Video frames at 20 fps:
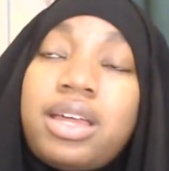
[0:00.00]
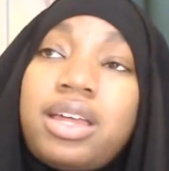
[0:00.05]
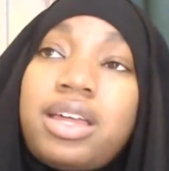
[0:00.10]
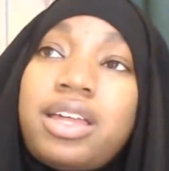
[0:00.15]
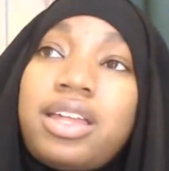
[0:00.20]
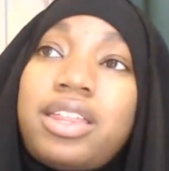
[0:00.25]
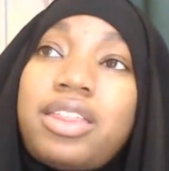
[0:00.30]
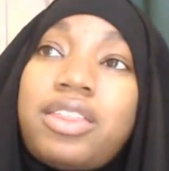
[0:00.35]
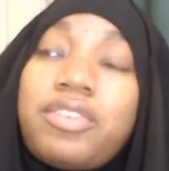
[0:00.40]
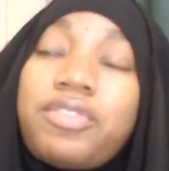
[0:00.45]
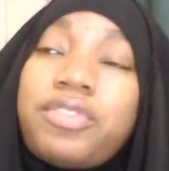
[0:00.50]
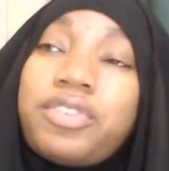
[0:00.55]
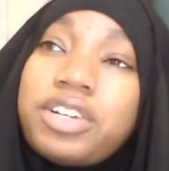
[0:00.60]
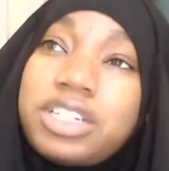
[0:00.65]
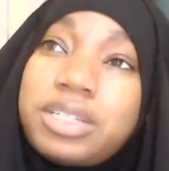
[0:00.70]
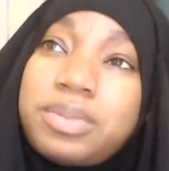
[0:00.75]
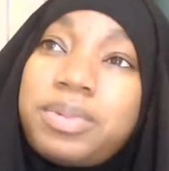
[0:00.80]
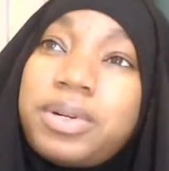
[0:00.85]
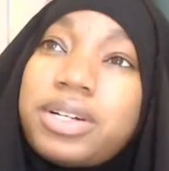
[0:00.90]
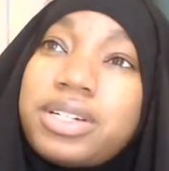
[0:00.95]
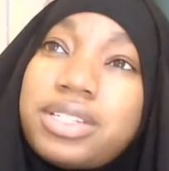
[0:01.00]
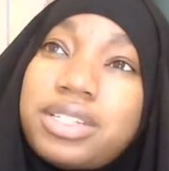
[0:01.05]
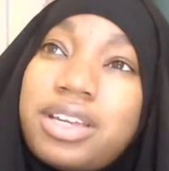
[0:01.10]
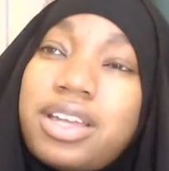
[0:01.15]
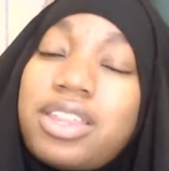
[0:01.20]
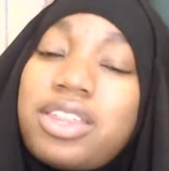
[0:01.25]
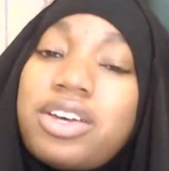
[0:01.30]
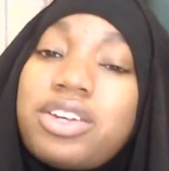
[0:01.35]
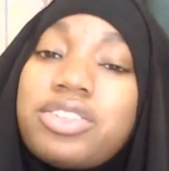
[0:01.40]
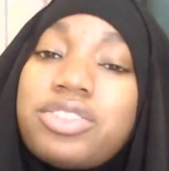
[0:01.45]
the first person I
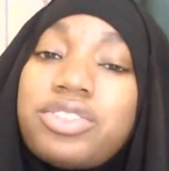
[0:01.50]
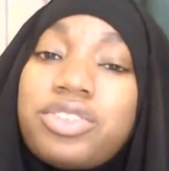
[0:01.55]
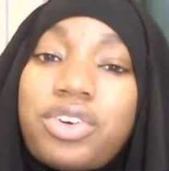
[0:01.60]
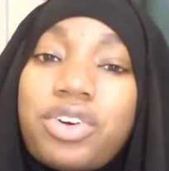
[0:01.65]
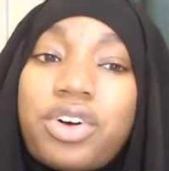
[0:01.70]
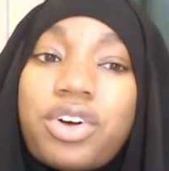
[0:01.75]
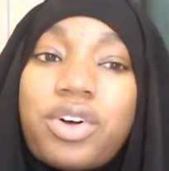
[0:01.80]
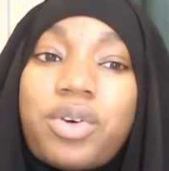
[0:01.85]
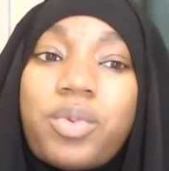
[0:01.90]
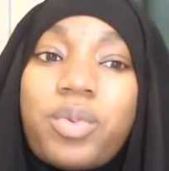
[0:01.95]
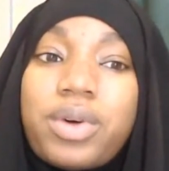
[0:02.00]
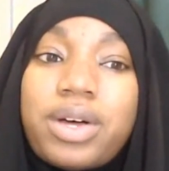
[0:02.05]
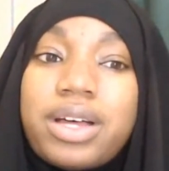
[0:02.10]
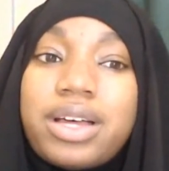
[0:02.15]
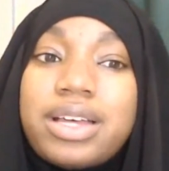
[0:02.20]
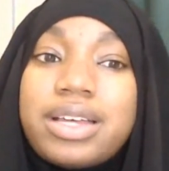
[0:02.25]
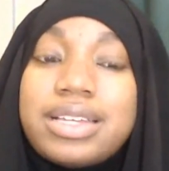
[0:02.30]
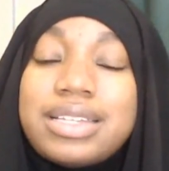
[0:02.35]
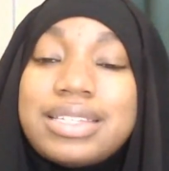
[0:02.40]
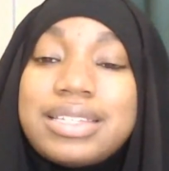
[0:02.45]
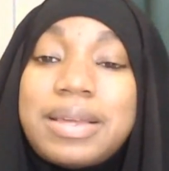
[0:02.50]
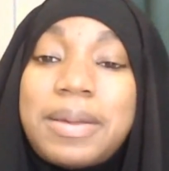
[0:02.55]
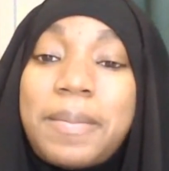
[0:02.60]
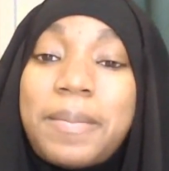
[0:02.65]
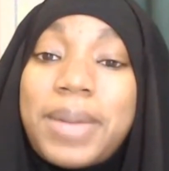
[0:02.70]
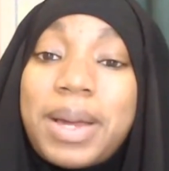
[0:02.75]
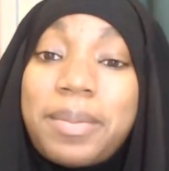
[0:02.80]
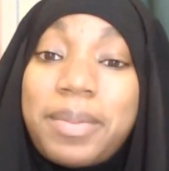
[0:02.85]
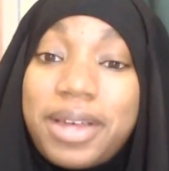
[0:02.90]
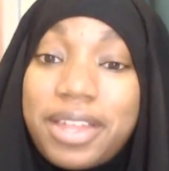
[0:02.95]
thought to call was
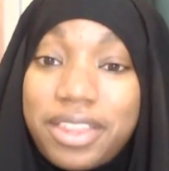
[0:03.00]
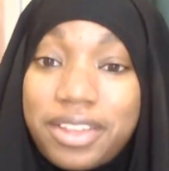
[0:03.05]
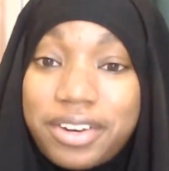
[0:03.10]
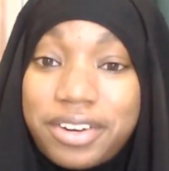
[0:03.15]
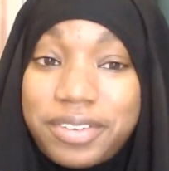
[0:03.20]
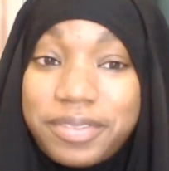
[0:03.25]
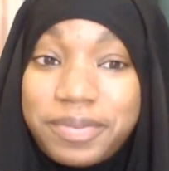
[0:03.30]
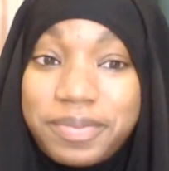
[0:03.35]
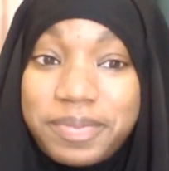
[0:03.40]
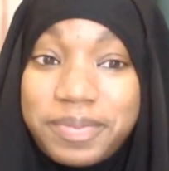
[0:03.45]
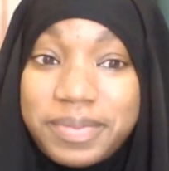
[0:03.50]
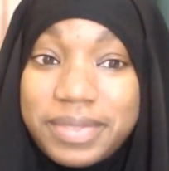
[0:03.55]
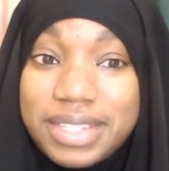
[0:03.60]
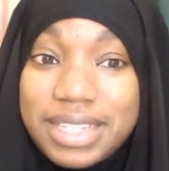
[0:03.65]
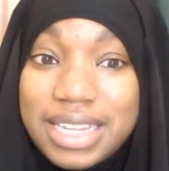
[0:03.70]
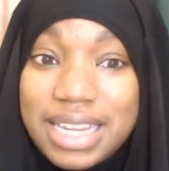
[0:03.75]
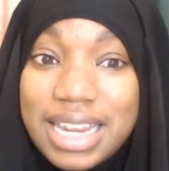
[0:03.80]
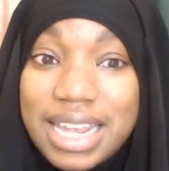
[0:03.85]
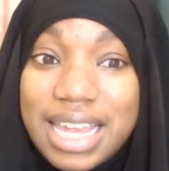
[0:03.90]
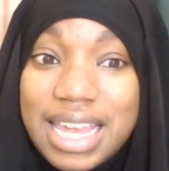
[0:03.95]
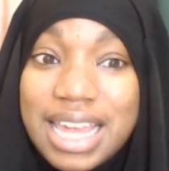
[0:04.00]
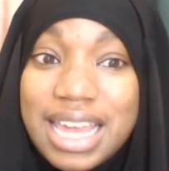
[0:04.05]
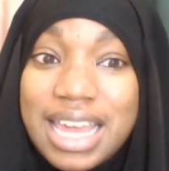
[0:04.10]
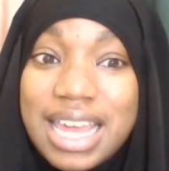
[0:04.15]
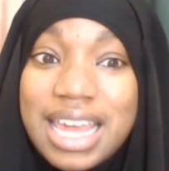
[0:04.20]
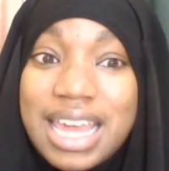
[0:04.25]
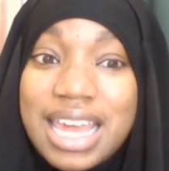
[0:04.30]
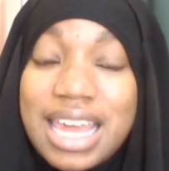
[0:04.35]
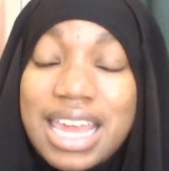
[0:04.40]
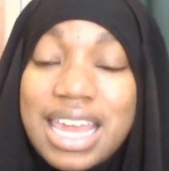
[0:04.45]
my mother.
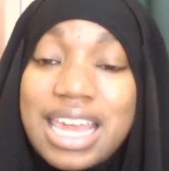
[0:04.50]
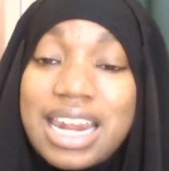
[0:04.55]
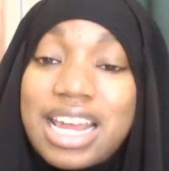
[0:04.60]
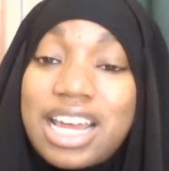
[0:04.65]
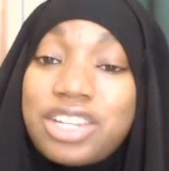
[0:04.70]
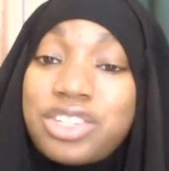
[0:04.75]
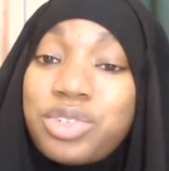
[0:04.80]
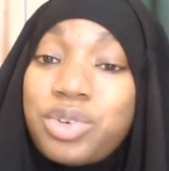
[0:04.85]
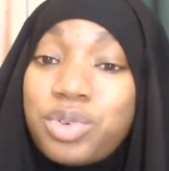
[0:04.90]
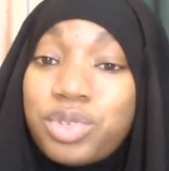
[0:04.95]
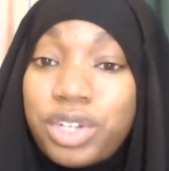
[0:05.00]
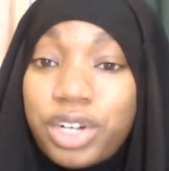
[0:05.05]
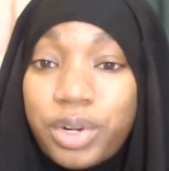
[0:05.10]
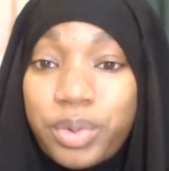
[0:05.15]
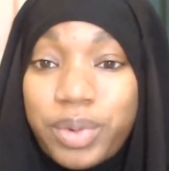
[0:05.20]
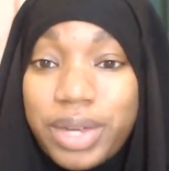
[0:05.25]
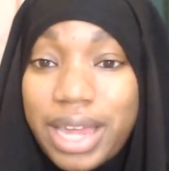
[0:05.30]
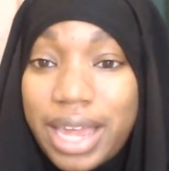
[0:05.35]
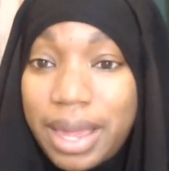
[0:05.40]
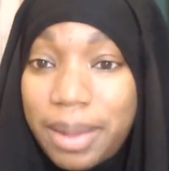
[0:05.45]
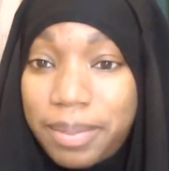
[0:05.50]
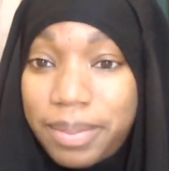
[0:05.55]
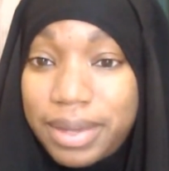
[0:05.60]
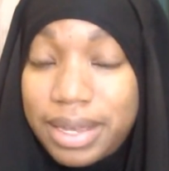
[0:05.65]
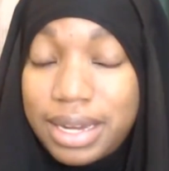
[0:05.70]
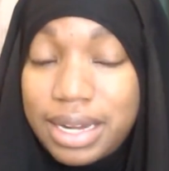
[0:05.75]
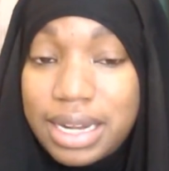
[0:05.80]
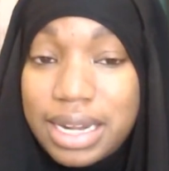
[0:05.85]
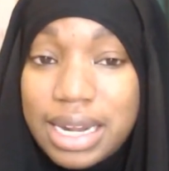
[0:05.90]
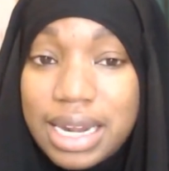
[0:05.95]
And I told her what
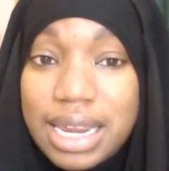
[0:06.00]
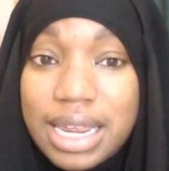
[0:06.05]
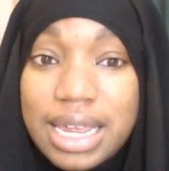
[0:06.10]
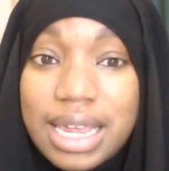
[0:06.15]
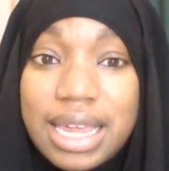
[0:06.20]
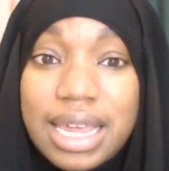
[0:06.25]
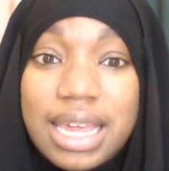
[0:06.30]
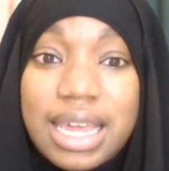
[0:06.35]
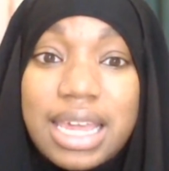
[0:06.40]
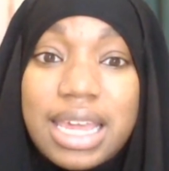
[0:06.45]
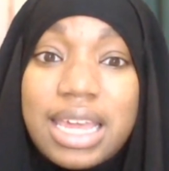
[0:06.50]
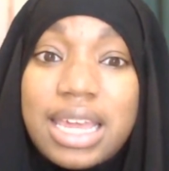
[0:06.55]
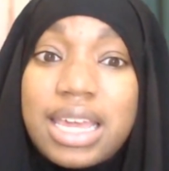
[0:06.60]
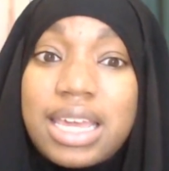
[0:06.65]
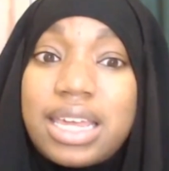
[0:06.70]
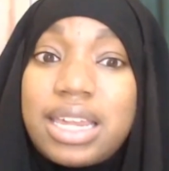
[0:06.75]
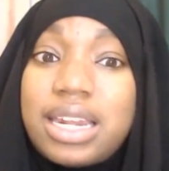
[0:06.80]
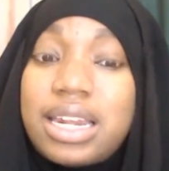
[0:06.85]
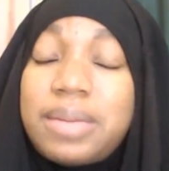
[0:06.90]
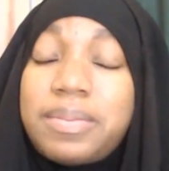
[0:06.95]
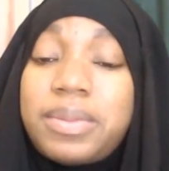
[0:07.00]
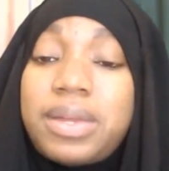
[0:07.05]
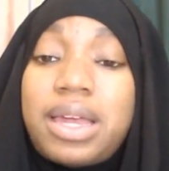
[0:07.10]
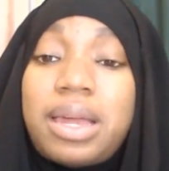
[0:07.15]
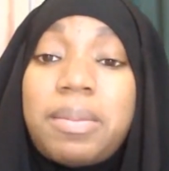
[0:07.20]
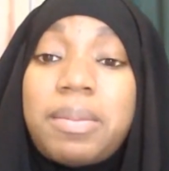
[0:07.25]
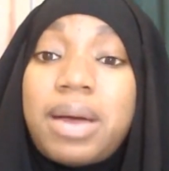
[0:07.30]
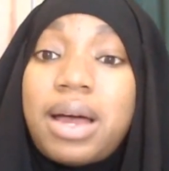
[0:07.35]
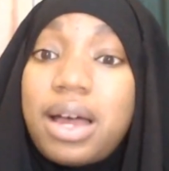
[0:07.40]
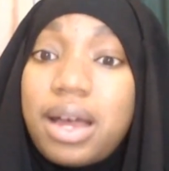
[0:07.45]
happened. And I'm like,
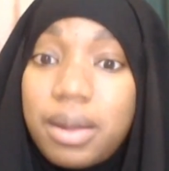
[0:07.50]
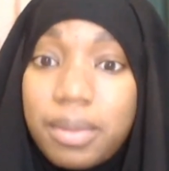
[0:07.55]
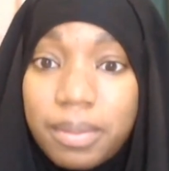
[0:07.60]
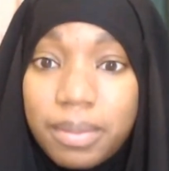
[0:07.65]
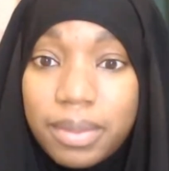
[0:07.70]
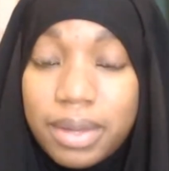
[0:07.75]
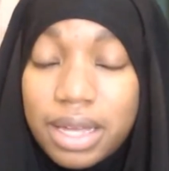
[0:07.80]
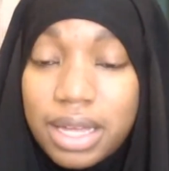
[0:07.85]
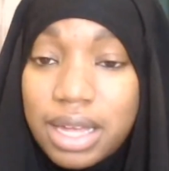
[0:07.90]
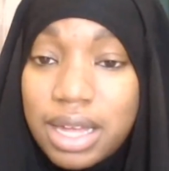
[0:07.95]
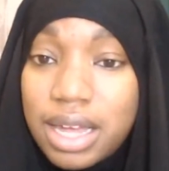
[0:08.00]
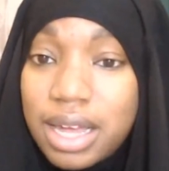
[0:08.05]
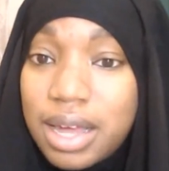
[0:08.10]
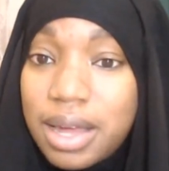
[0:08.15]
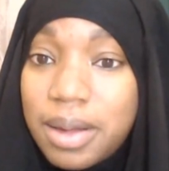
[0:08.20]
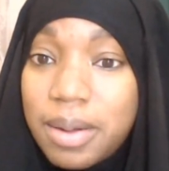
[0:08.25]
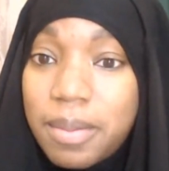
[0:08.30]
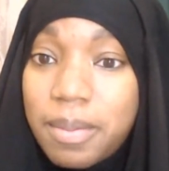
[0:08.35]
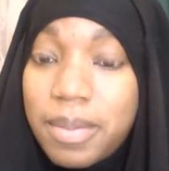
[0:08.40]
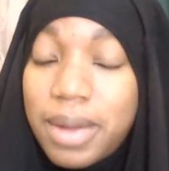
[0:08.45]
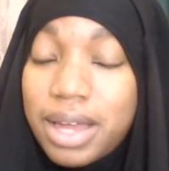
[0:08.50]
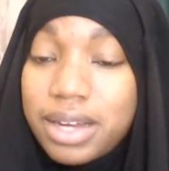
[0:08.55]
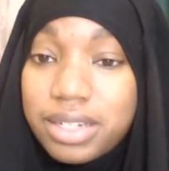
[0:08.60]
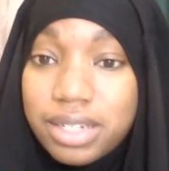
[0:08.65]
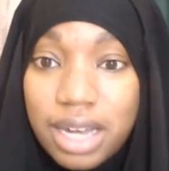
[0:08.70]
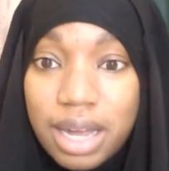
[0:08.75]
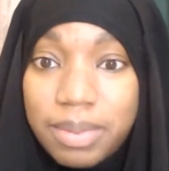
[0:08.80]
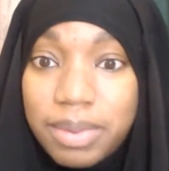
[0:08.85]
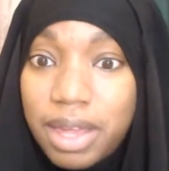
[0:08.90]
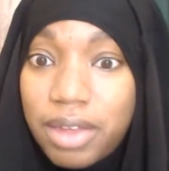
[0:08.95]
Mom, my
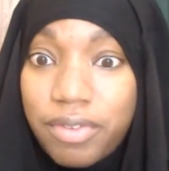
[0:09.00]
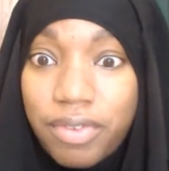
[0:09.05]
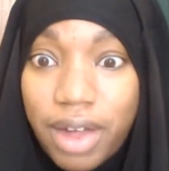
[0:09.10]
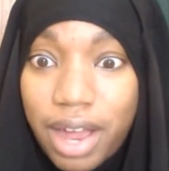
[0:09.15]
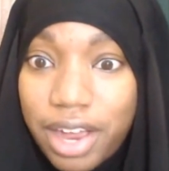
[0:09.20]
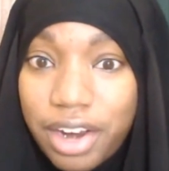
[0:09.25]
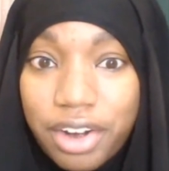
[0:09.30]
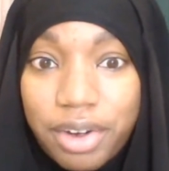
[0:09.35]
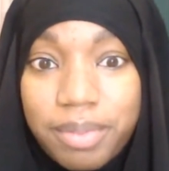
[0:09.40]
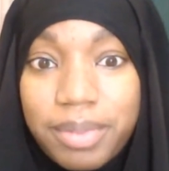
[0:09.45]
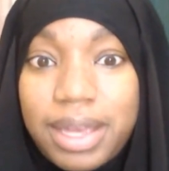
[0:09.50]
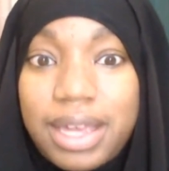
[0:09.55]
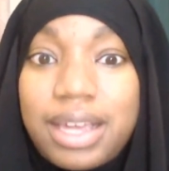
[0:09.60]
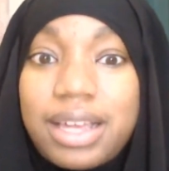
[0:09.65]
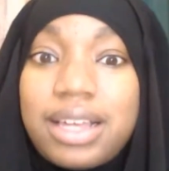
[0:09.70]
job, they fired me.